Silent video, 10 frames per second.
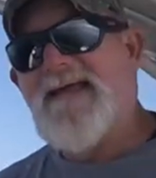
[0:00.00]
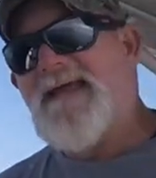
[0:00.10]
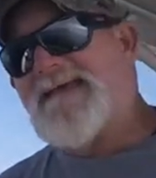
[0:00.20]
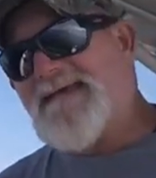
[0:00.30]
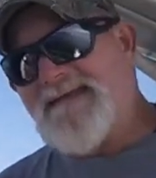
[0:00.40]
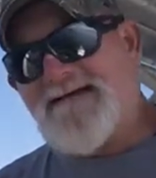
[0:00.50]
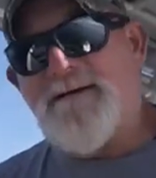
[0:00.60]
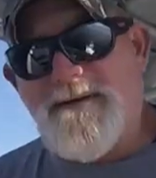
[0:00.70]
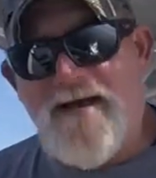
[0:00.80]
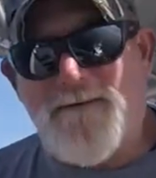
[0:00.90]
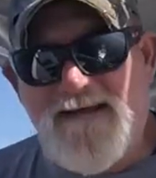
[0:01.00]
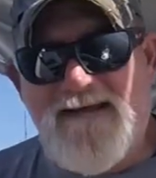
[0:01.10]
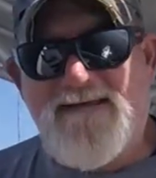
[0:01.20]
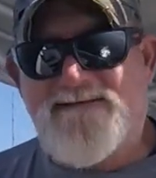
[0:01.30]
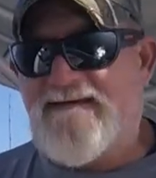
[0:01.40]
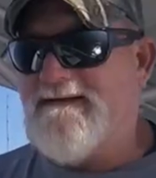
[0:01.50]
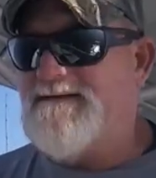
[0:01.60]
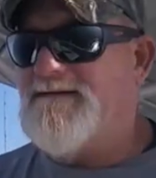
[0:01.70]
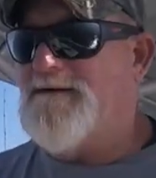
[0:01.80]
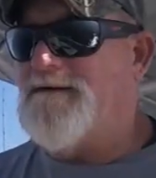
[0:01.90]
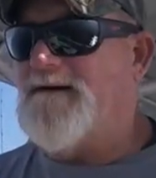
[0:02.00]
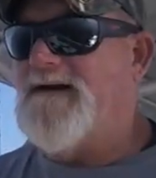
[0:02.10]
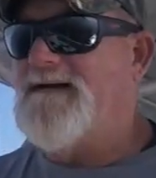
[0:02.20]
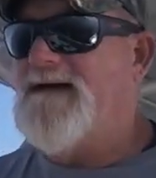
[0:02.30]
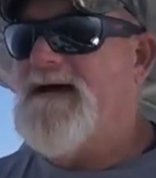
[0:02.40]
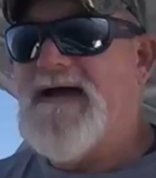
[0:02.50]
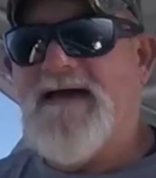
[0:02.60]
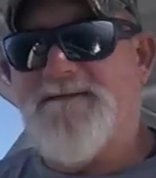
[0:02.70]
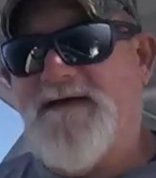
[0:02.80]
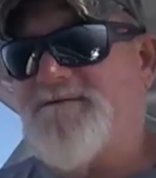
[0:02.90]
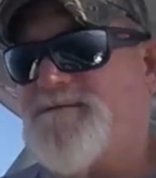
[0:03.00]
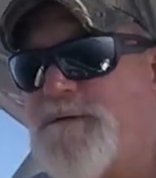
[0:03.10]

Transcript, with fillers: it can come out easy, all right? And then, of